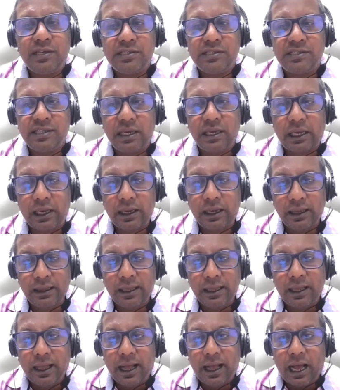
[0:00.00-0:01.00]
you can
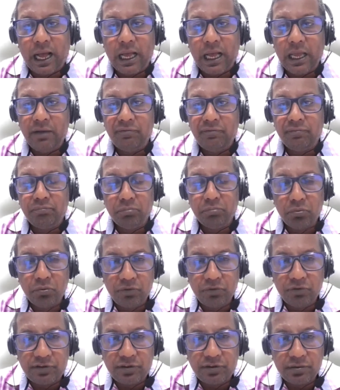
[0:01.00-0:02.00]
see, I've
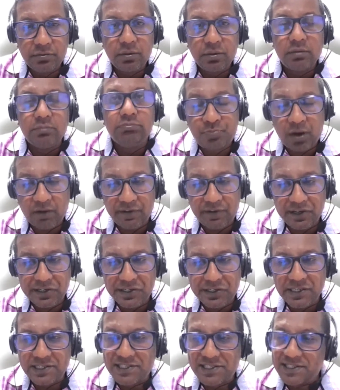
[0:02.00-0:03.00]
moved
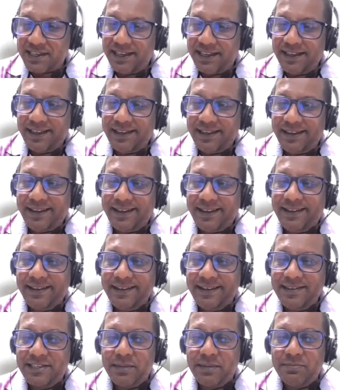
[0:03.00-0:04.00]
provinces
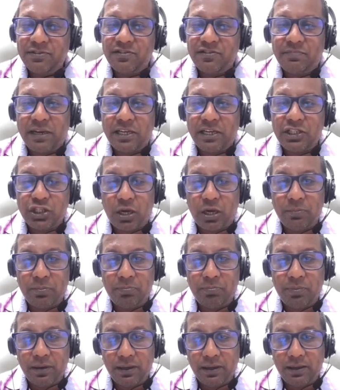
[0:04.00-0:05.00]
in terms of my
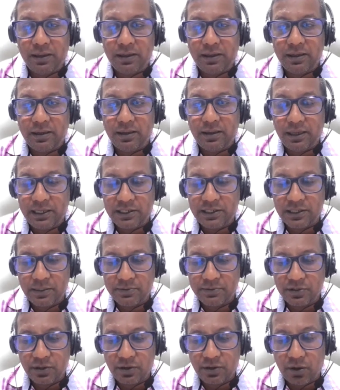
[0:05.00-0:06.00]
job, in
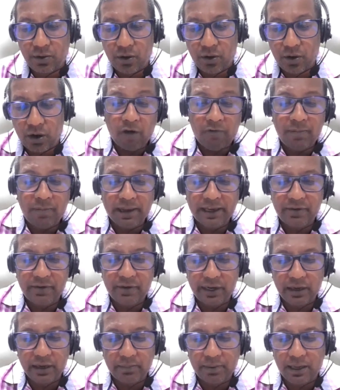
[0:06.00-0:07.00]
terms of my
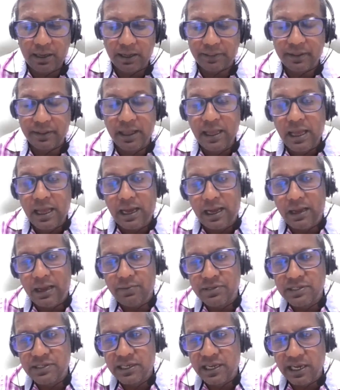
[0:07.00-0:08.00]
career path.
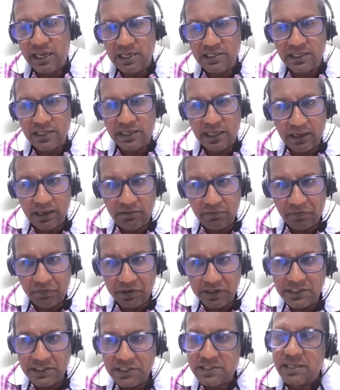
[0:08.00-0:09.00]
I was in KZN
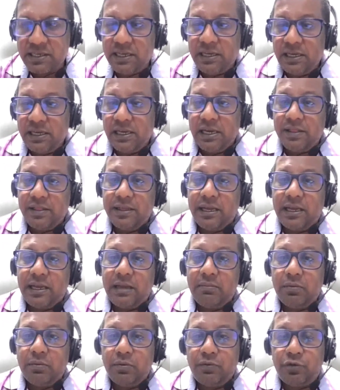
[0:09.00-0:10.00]
first, then
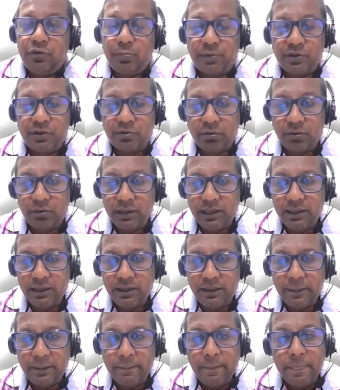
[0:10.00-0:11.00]
I moved to
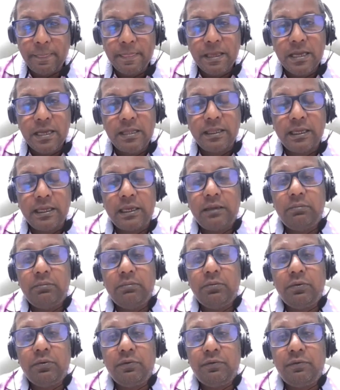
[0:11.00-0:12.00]
Pretoria, then I
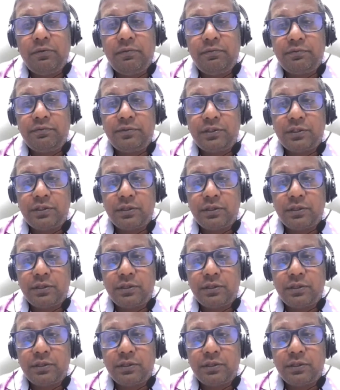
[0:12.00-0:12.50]
moved